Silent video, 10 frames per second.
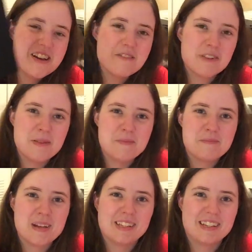From
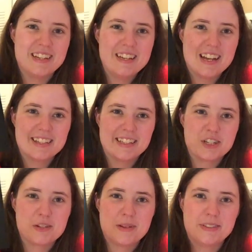Melanie at
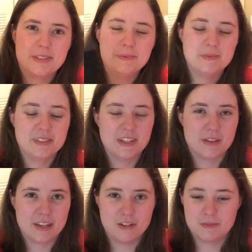Stitch to My Lou. So
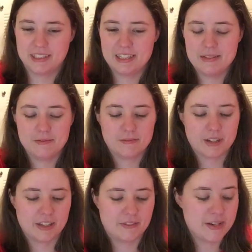thank you, Melanie.
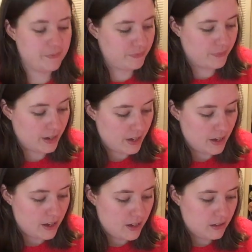I love it.
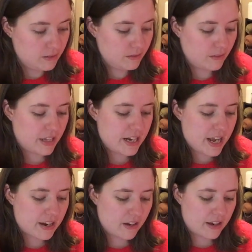Then
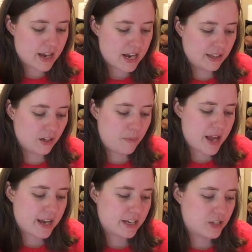I got a little
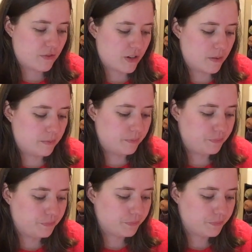package from